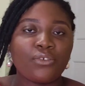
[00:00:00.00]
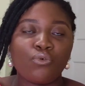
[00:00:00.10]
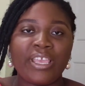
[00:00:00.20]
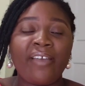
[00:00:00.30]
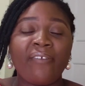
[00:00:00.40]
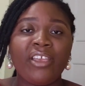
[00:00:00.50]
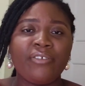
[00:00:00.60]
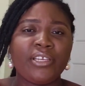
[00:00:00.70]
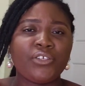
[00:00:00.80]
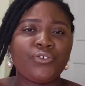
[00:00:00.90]
oh, you're
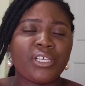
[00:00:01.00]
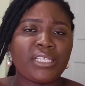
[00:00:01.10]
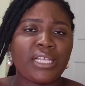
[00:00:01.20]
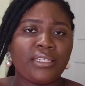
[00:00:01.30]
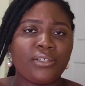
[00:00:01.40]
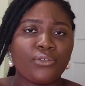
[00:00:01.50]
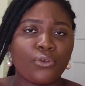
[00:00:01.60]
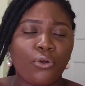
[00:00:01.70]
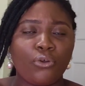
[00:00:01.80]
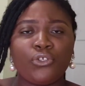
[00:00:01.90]
very interested in this
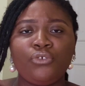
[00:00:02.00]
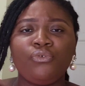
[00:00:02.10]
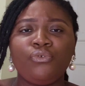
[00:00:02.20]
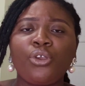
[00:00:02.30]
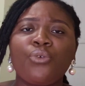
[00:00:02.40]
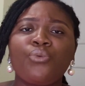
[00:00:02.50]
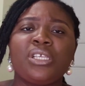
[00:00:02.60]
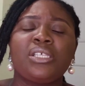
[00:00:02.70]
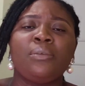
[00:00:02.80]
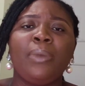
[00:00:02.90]
course, you've done your
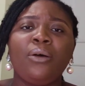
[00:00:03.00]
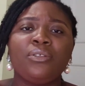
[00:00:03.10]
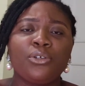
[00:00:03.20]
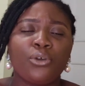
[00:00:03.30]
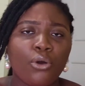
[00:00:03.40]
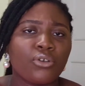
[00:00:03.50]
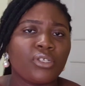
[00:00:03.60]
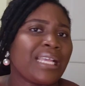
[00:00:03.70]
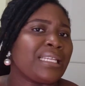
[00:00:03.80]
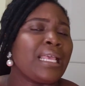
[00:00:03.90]
research about the course,
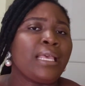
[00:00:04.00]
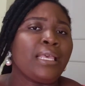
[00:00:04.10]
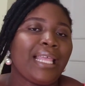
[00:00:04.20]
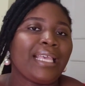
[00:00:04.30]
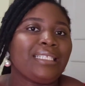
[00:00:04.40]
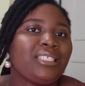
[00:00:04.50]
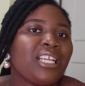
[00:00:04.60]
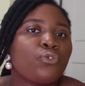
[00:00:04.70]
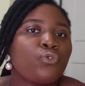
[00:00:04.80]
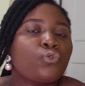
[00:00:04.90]
and like
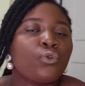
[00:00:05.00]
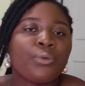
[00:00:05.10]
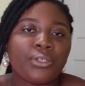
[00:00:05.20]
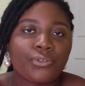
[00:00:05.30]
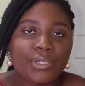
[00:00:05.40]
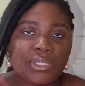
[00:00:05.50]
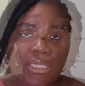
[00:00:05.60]
you're so interested.